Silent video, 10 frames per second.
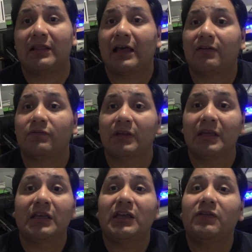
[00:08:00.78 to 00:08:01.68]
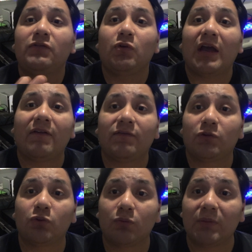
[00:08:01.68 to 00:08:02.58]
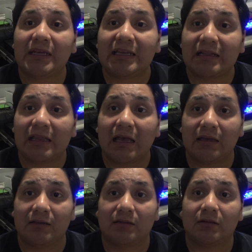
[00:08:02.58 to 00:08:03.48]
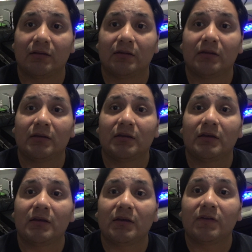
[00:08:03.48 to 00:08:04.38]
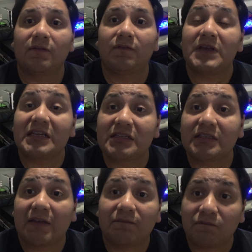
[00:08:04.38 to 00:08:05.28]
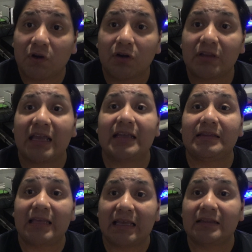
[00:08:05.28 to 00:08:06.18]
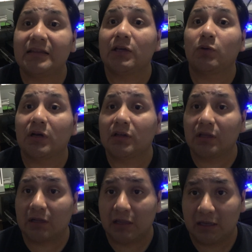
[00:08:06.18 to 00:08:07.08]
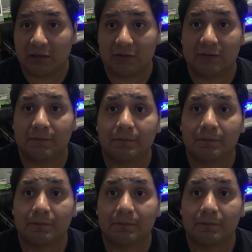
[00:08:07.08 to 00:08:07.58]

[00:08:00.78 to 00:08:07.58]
lot of... If you have too many clients, finish them first and then deal with another client.